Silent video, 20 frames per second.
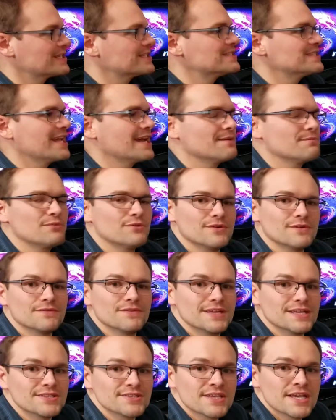example of
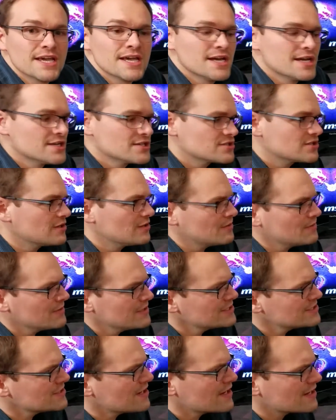this. So
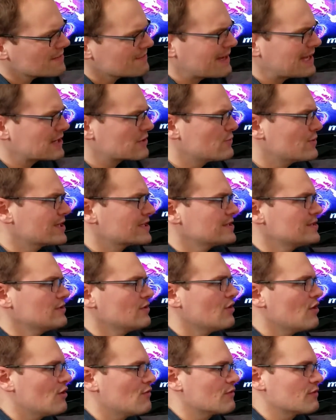let's talk about a quick
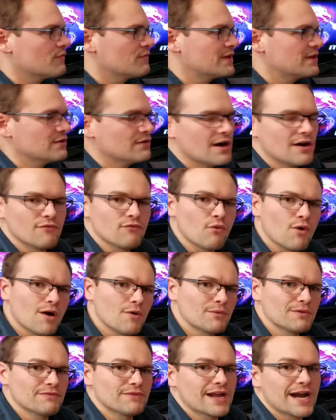little overview of
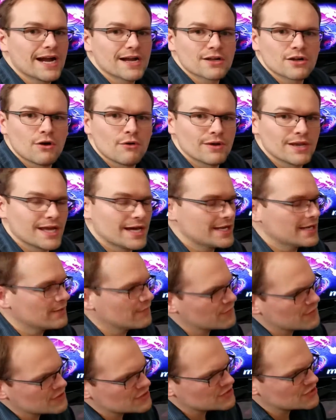what we've got going on. Now
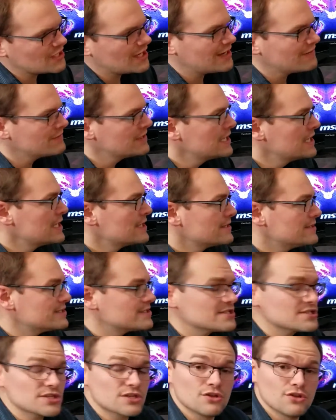first off,
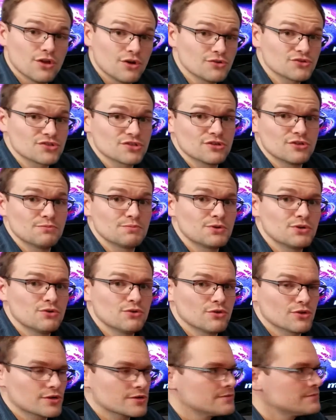this is a closed loop
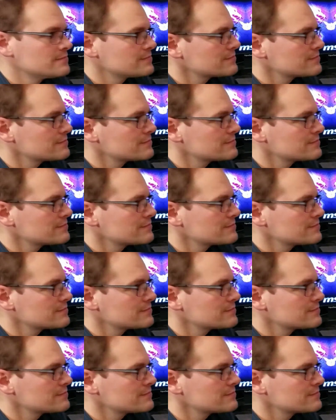cooler.